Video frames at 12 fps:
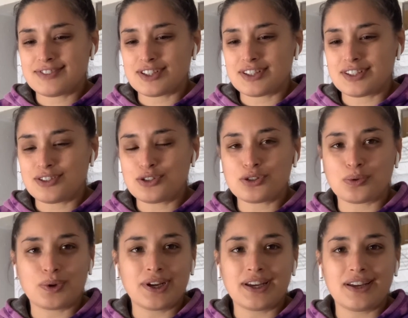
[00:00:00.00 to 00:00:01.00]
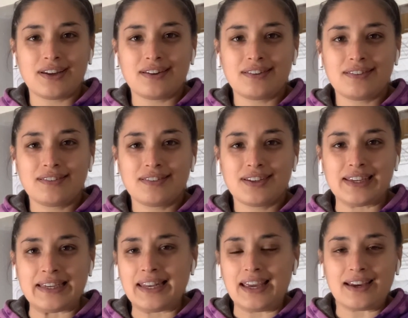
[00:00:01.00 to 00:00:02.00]
enjoy
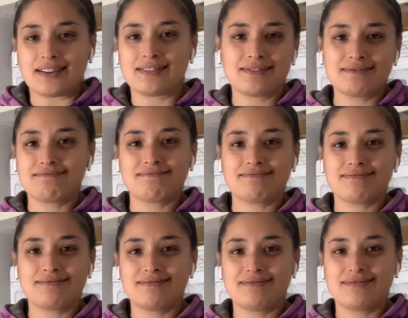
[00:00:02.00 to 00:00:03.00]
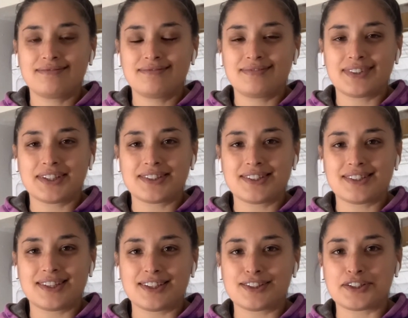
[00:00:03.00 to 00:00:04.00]
eating.
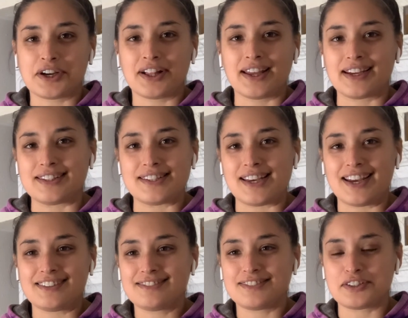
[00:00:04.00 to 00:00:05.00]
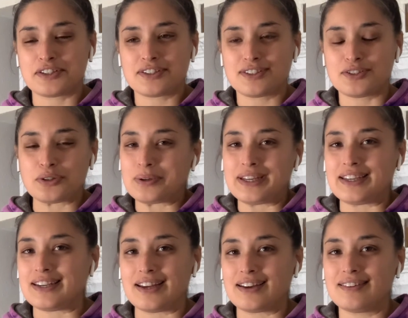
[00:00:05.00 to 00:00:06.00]
That's all I can say. Is just enjoy
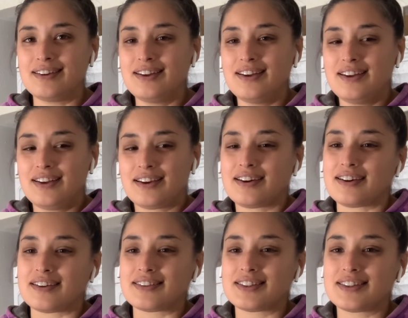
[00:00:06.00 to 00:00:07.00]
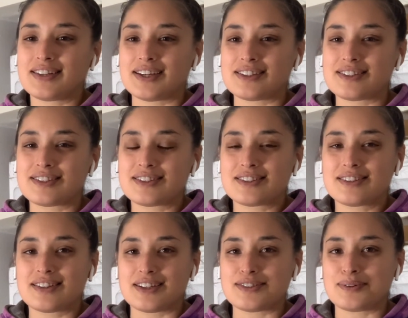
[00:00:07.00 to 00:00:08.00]
eating.
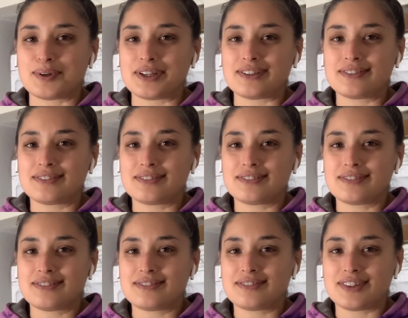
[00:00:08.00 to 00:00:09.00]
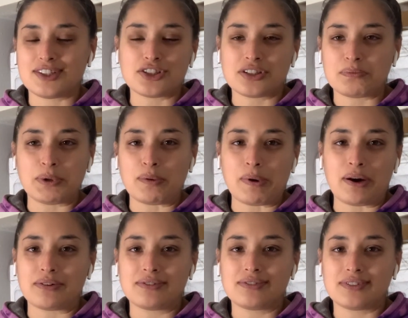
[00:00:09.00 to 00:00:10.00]
That's what this should be
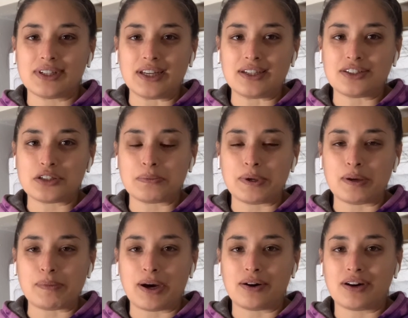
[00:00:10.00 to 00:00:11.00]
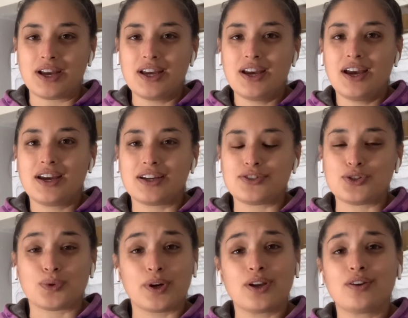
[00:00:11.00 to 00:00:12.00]
about. It should be about
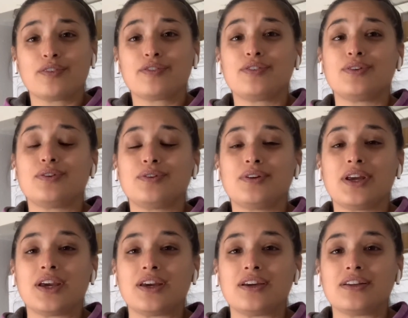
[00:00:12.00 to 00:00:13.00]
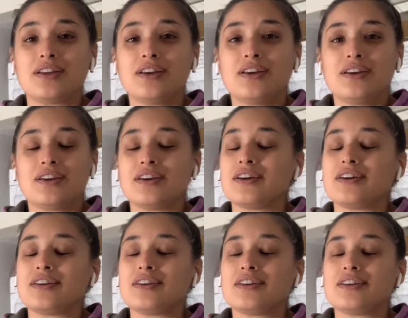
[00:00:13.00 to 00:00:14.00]
enjoying your food, and
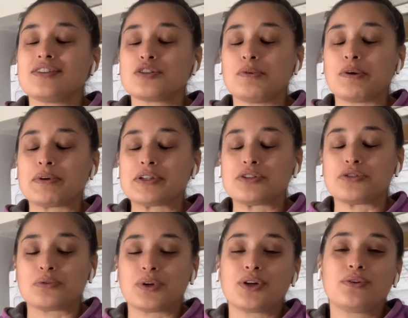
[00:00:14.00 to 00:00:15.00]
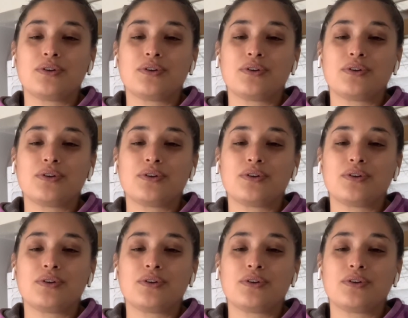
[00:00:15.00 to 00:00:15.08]
it should be about enjoying who you're